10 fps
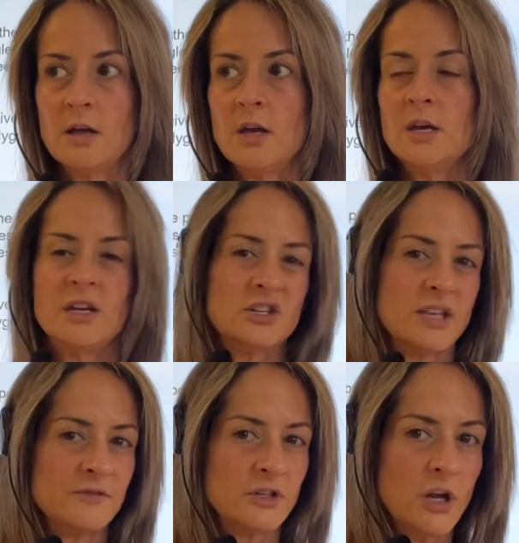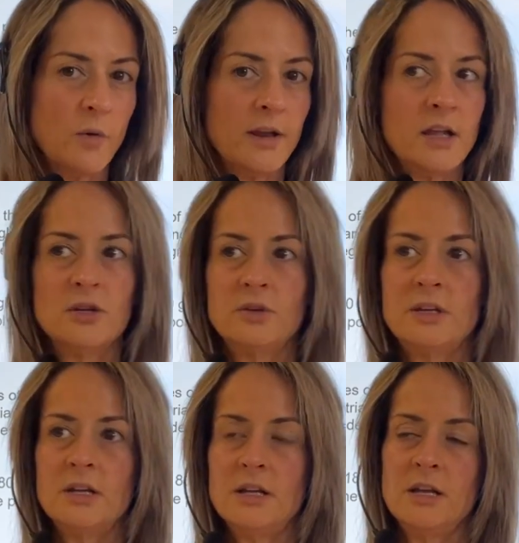You just have to know it, and you'll
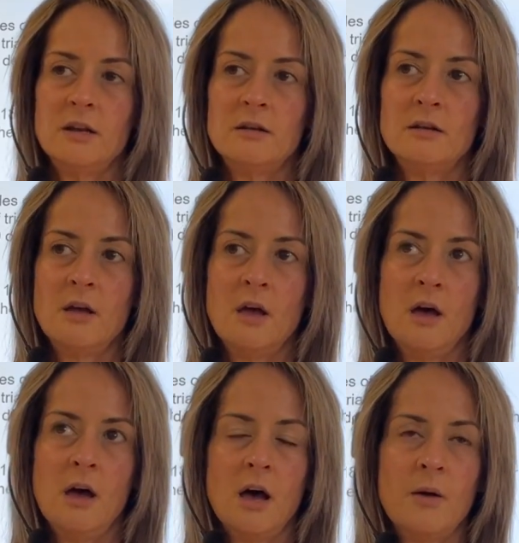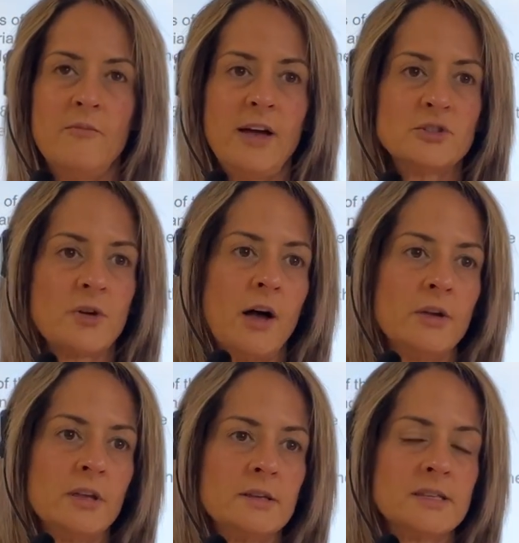need it in vector
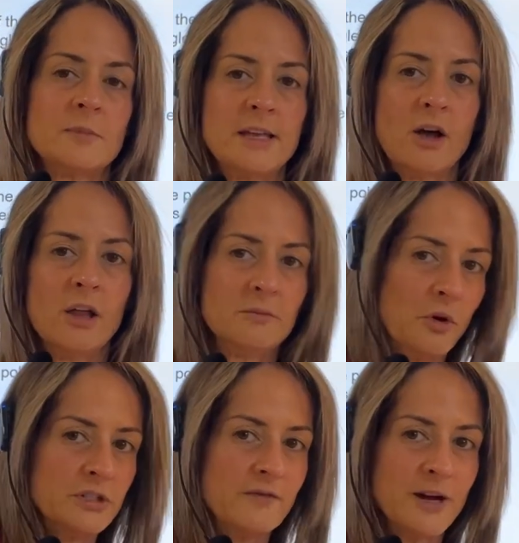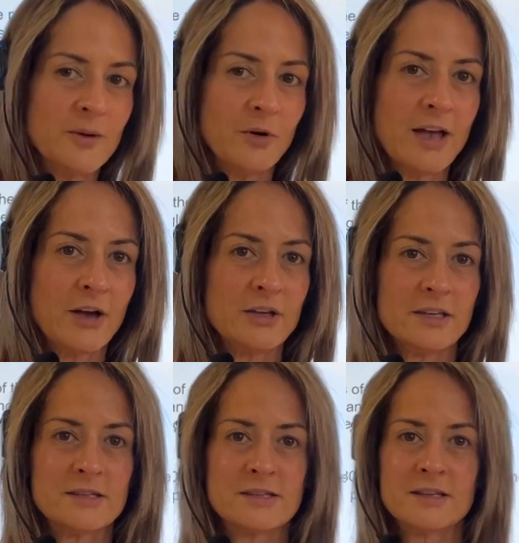calculus. Sometimes they call it multivariable
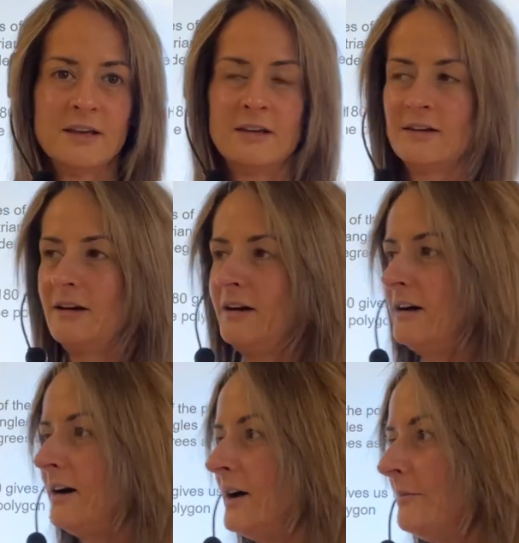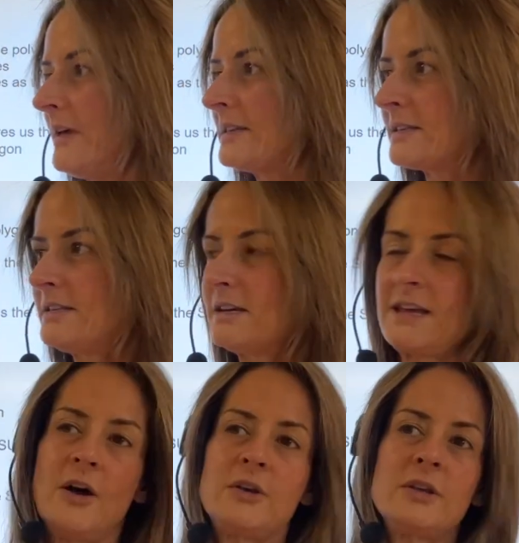calculus. That's the
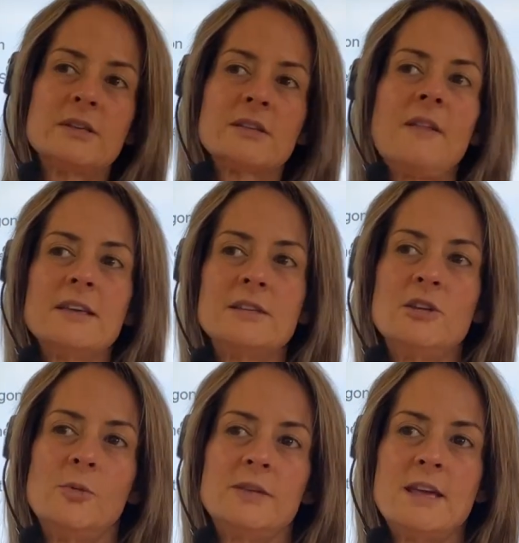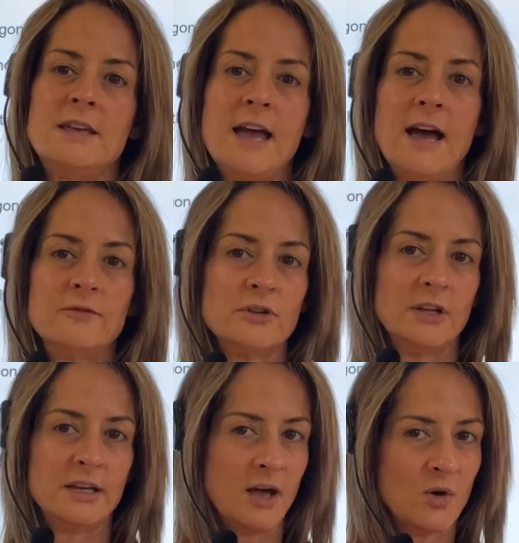calculus class that you'll be taking after
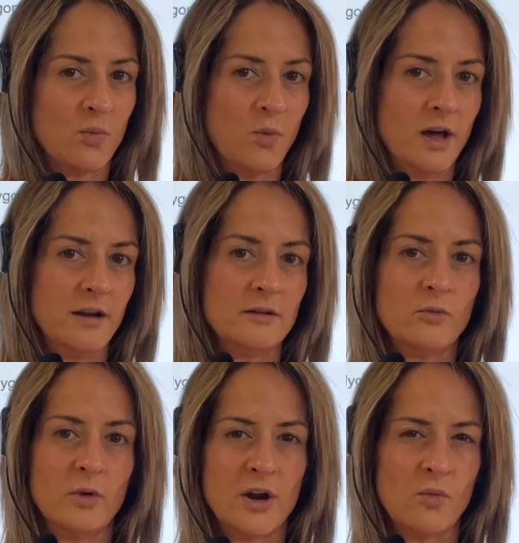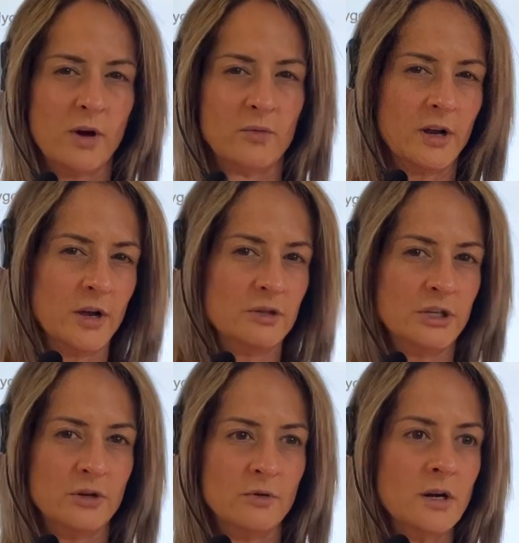like Calc 1, 101,
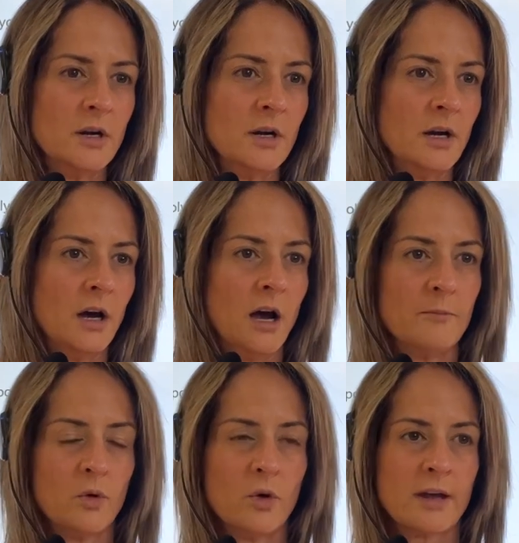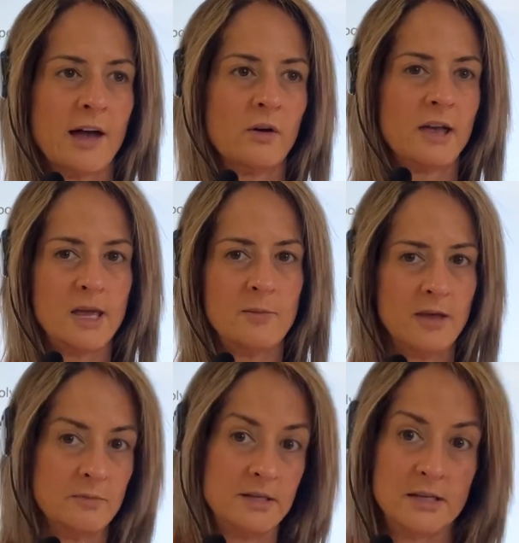102, or Calc A, B,
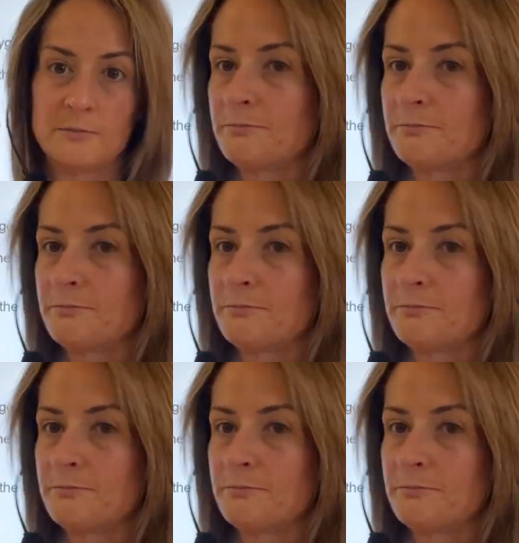and BC.